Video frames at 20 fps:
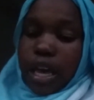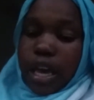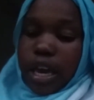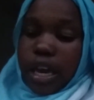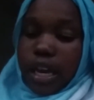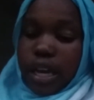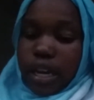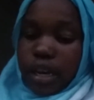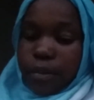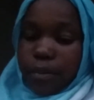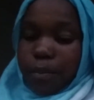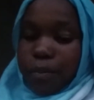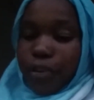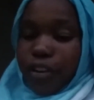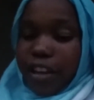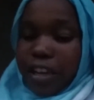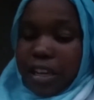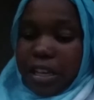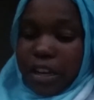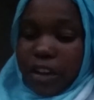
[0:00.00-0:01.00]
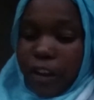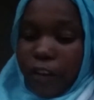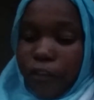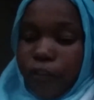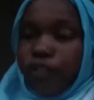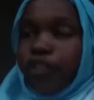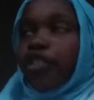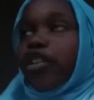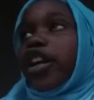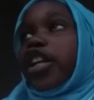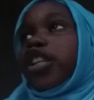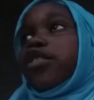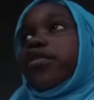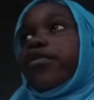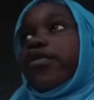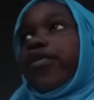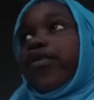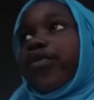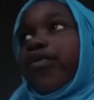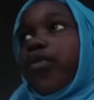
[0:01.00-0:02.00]
and put it in the
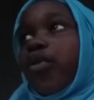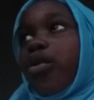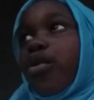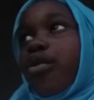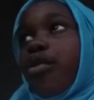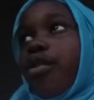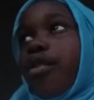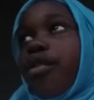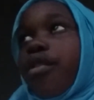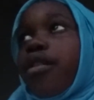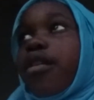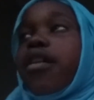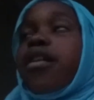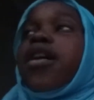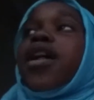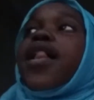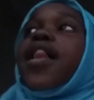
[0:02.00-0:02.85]
fridge for